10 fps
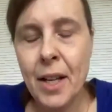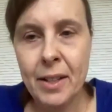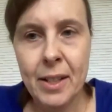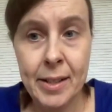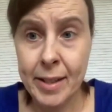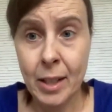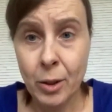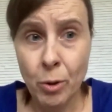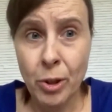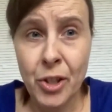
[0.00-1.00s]
that these
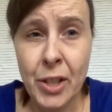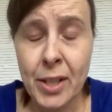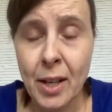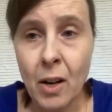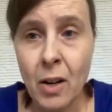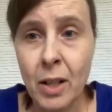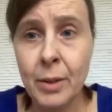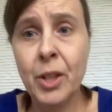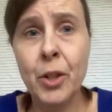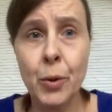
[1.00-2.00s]
technologies
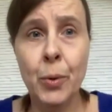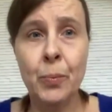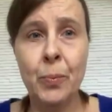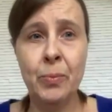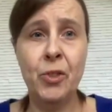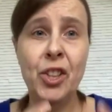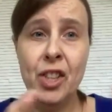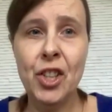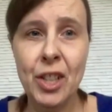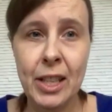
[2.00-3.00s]
are, you know,
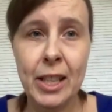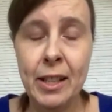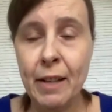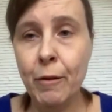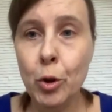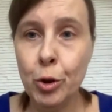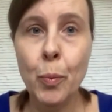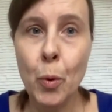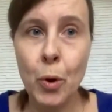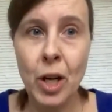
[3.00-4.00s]
traditionally they've
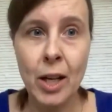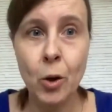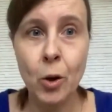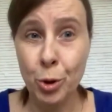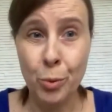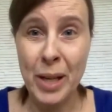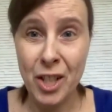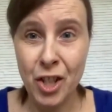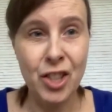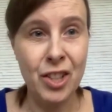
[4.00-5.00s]
looked more like
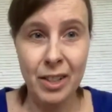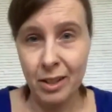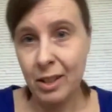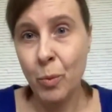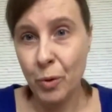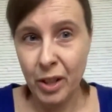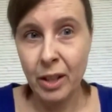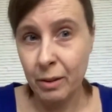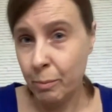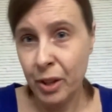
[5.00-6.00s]
automation, like some of
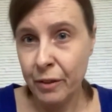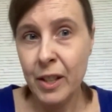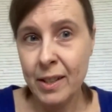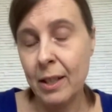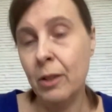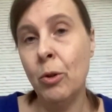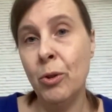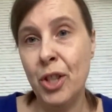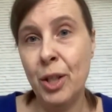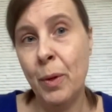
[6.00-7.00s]
the previous
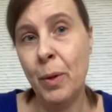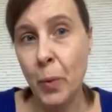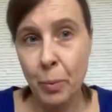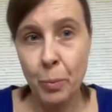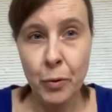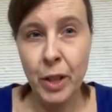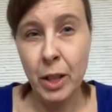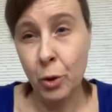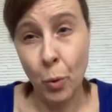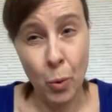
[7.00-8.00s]
technologies, but we're
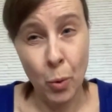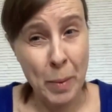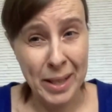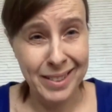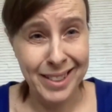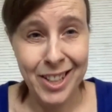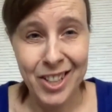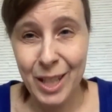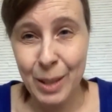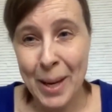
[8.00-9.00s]
moving into
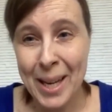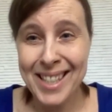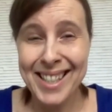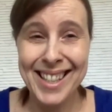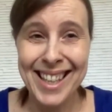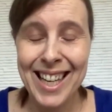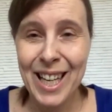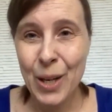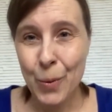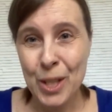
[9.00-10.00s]
augmentation space,
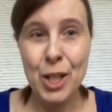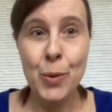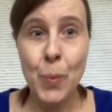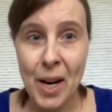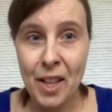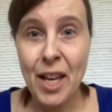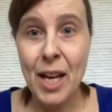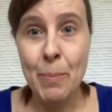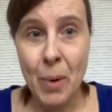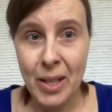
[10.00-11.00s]
which is where
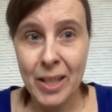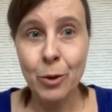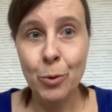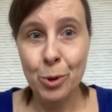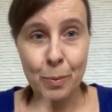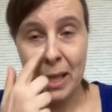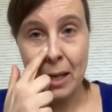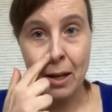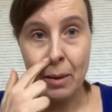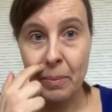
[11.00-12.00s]
they might also
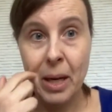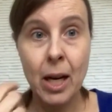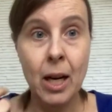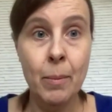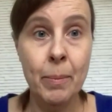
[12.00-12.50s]
become,